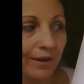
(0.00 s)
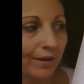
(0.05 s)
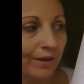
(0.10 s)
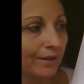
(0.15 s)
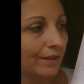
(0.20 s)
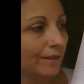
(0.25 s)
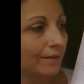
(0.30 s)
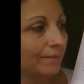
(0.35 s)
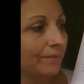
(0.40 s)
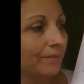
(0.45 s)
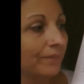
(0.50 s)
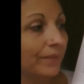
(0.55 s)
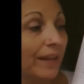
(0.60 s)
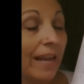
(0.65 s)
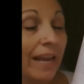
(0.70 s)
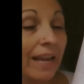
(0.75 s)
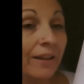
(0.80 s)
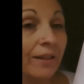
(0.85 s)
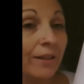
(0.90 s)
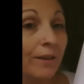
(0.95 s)
looked,
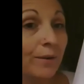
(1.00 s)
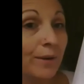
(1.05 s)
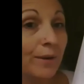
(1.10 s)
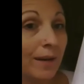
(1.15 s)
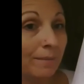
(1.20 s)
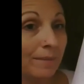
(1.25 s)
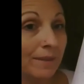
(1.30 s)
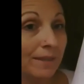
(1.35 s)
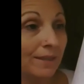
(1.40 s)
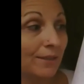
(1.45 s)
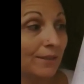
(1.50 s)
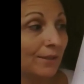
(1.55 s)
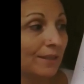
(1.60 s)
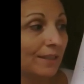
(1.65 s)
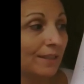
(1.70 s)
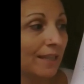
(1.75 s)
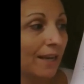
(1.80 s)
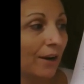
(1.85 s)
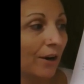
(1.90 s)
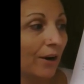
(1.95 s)
including Mr.
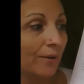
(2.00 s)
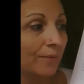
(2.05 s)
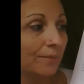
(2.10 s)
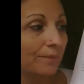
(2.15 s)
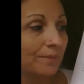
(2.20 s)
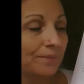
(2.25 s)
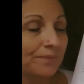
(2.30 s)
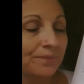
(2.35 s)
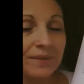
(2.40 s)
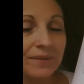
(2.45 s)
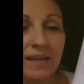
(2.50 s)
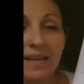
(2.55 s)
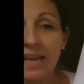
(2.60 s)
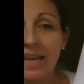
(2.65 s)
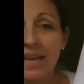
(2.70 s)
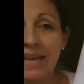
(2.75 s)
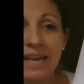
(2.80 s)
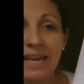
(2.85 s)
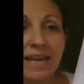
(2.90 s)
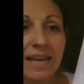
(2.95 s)
Slinger.
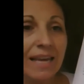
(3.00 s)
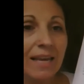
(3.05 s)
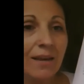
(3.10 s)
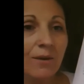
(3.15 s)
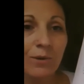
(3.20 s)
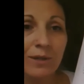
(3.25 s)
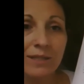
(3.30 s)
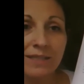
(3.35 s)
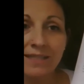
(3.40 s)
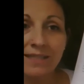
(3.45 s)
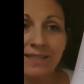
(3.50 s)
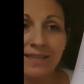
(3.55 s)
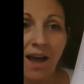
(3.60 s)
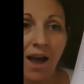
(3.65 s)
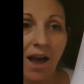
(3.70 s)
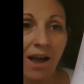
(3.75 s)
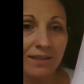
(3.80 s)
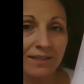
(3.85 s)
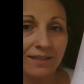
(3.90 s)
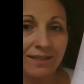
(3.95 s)
He was
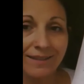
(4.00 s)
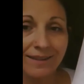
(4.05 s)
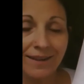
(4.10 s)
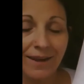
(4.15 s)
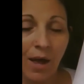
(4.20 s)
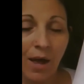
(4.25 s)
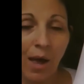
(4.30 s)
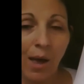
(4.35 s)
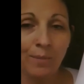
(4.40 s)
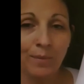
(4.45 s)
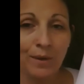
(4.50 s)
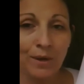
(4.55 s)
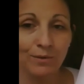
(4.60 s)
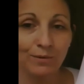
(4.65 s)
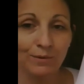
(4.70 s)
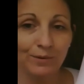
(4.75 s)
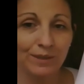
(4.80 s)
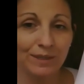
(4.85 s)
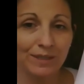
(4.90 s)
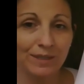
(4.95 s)
not
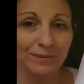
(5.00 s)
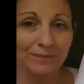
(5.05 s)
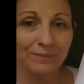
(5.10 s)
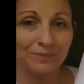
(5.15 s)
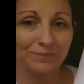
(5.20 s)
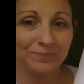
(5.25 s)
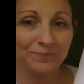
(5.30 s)
amused.